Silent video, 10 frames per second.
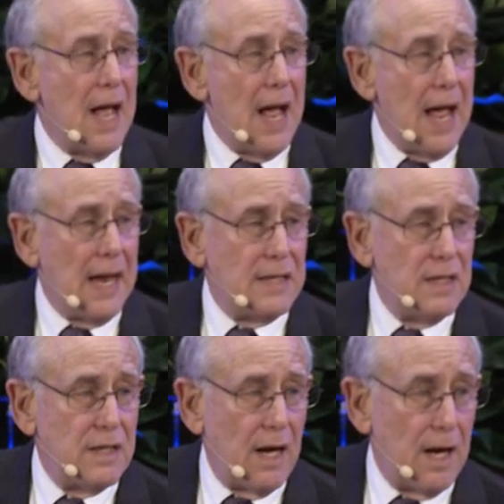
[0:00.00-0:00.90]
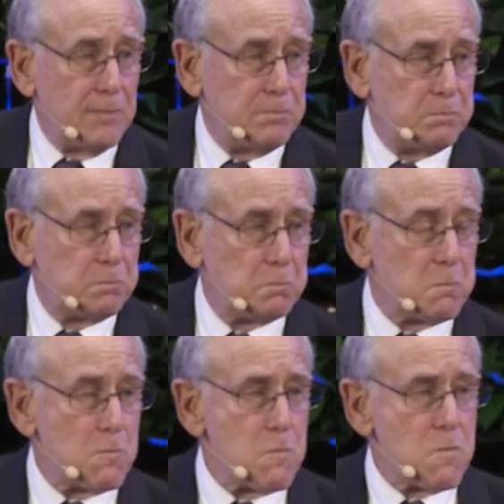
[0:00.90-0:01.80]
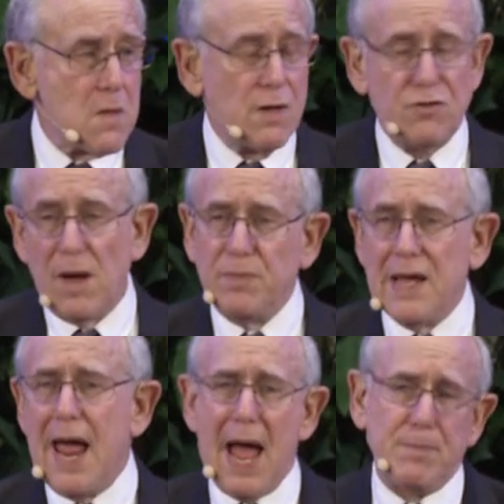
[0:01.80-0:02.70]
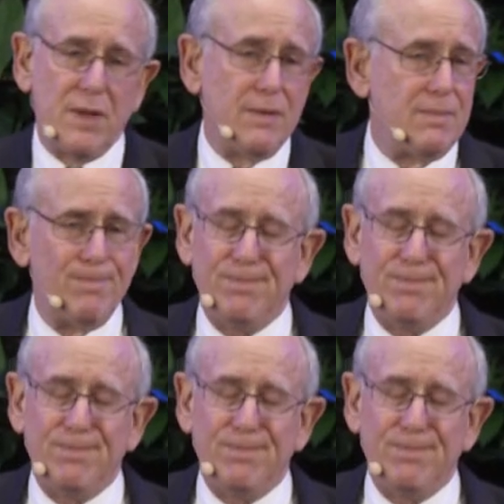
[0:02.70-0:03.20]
And something happened